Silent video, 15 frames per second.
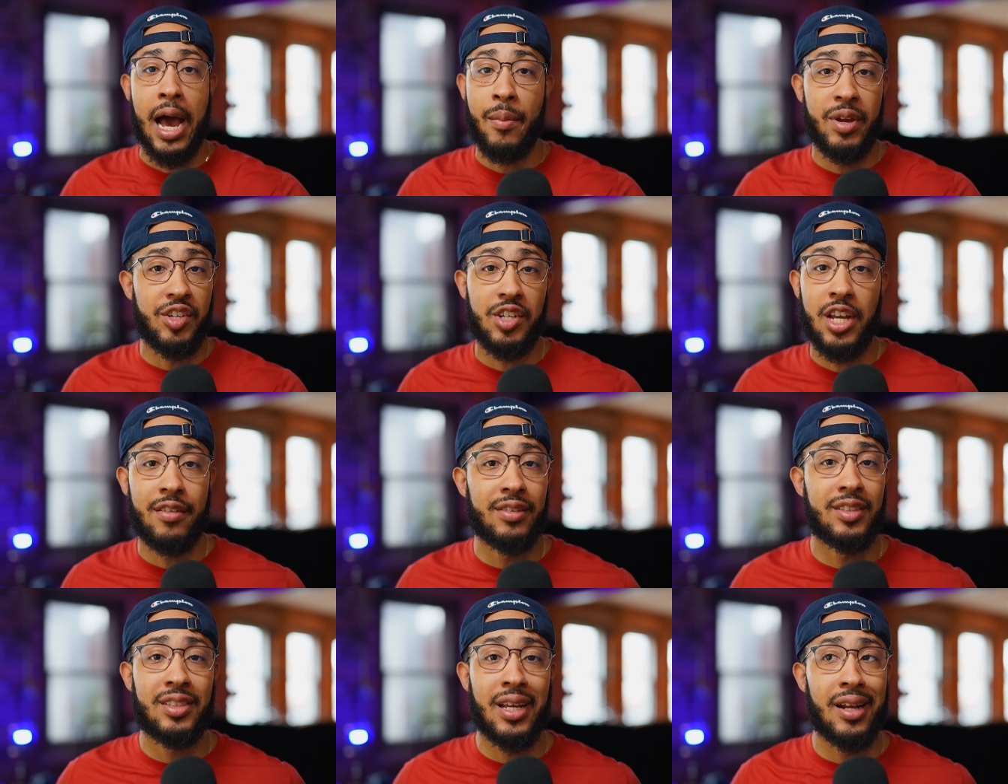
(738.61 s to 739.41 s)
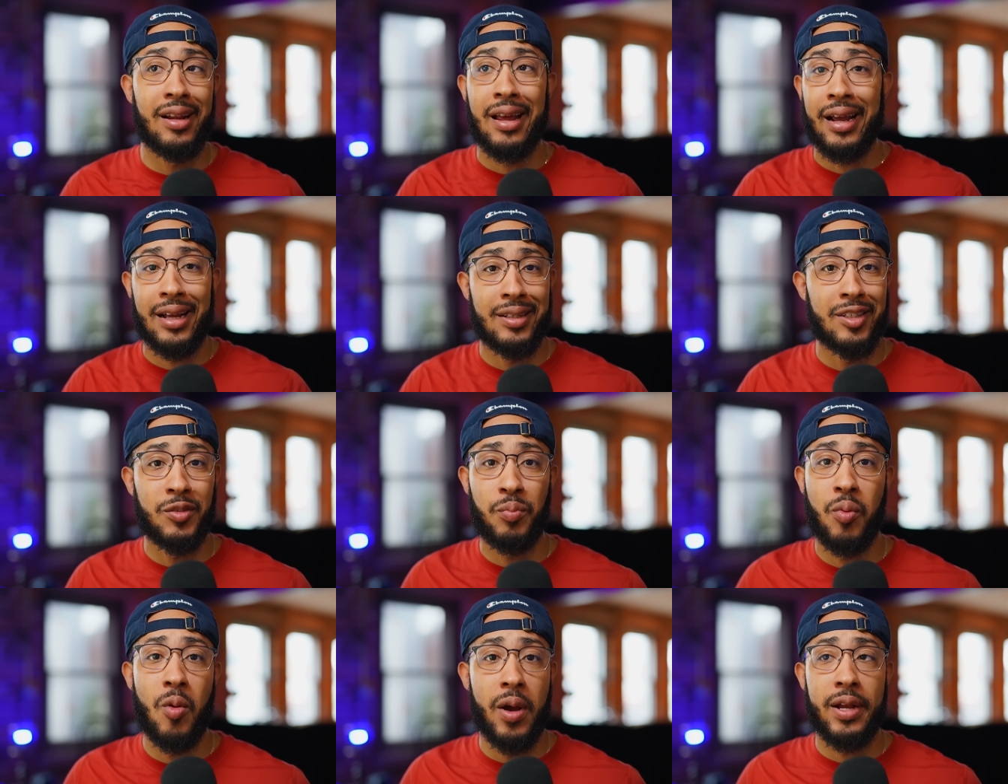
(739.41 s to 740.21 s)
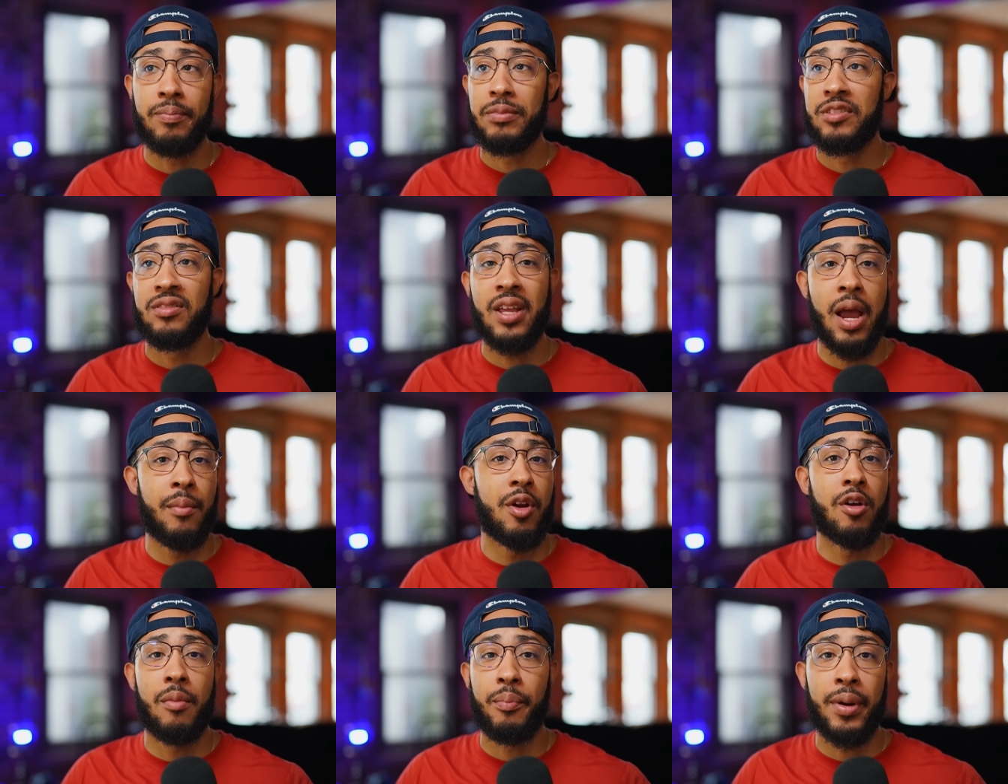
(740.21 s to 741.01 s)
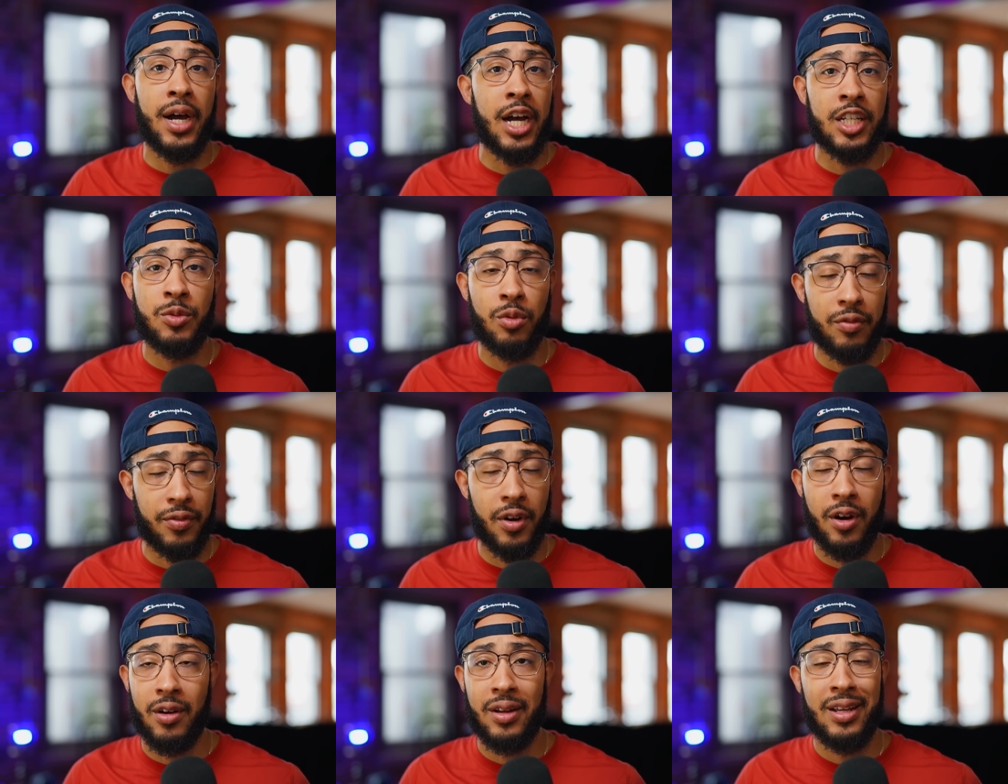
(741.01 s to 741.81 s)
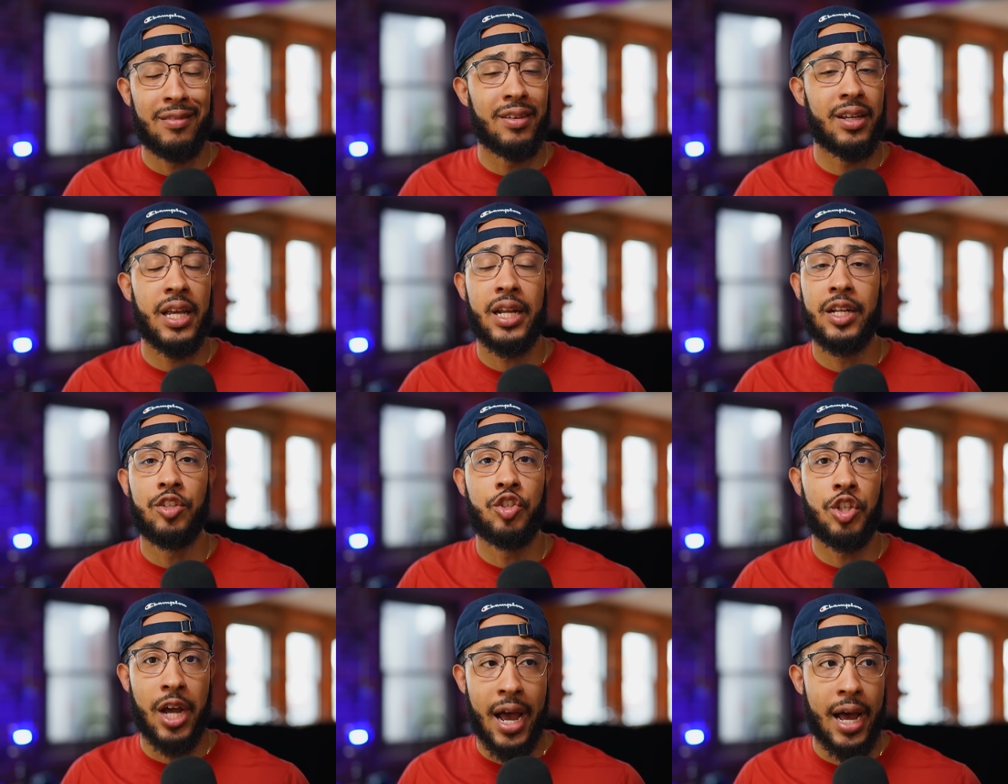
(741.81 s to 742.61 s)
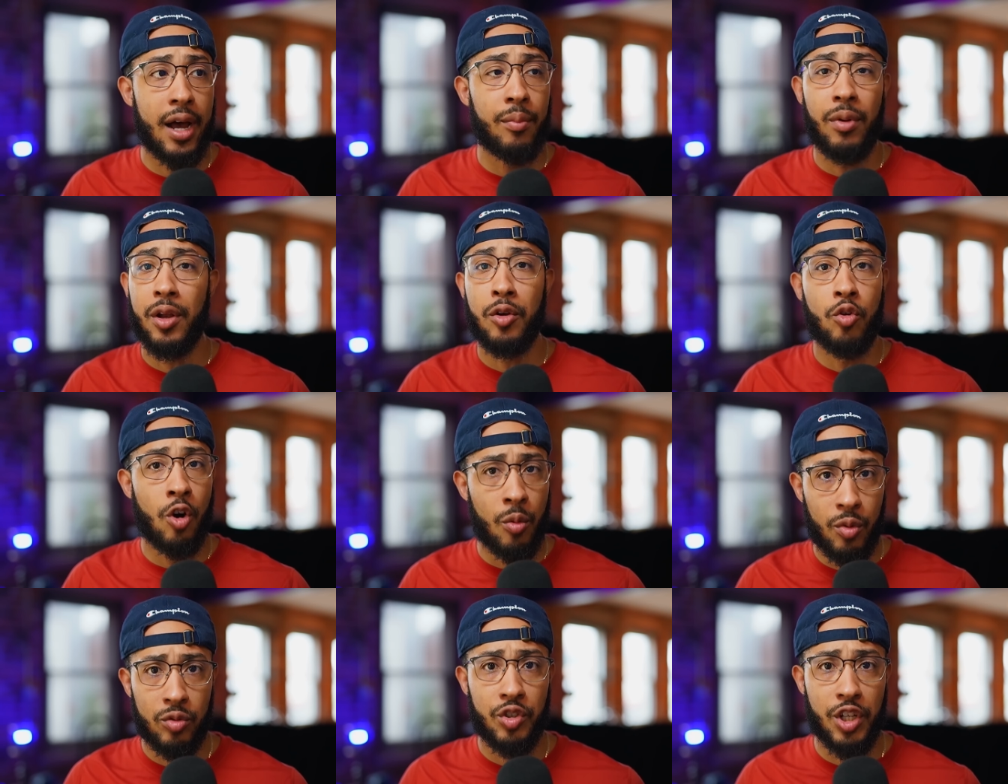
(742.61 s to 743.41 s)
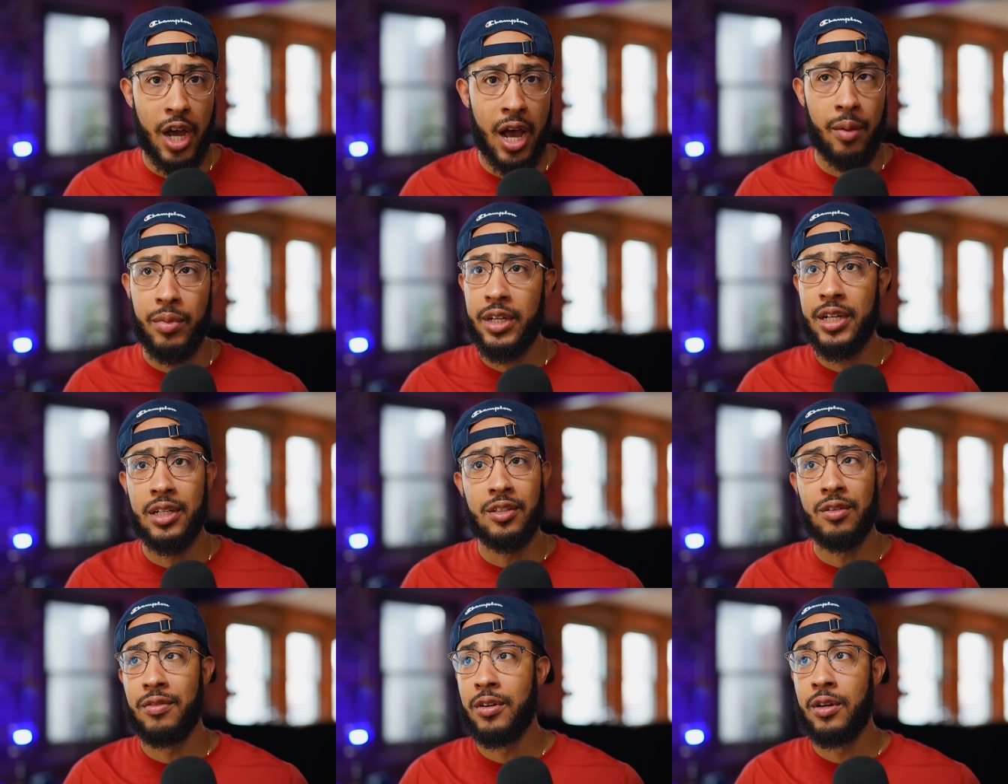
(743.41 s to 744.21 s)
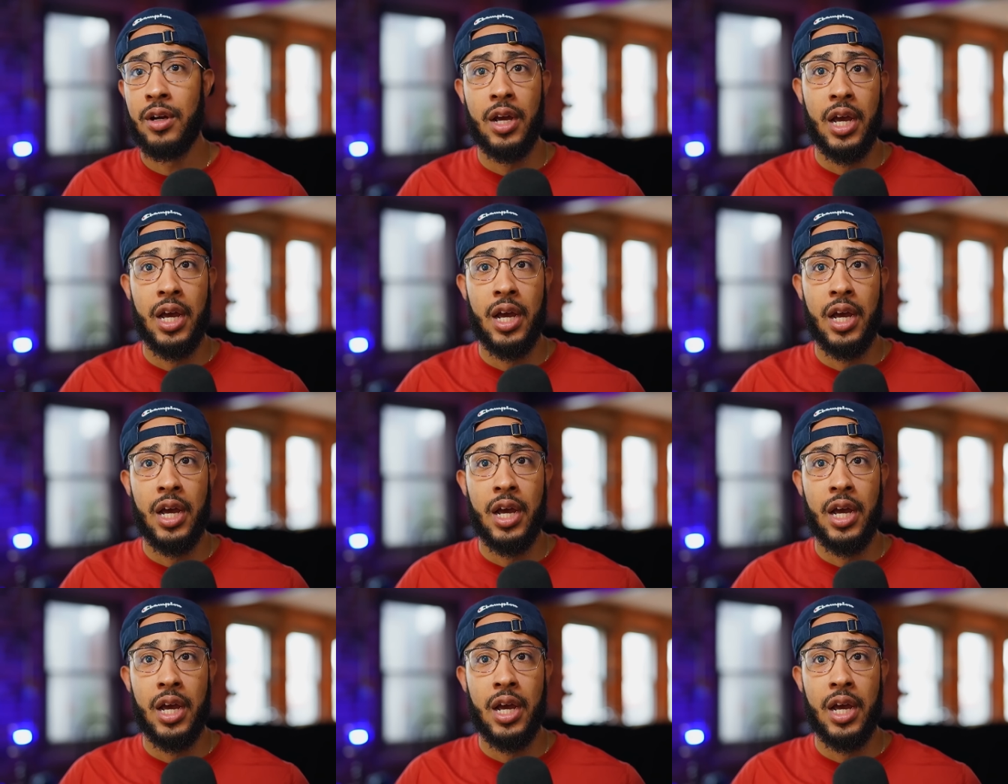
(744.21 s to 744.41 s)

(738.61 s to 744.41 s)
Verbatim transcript: I mean, she even said it like at this point, it's damn near impossible for her to even get a job, a normal job, because of her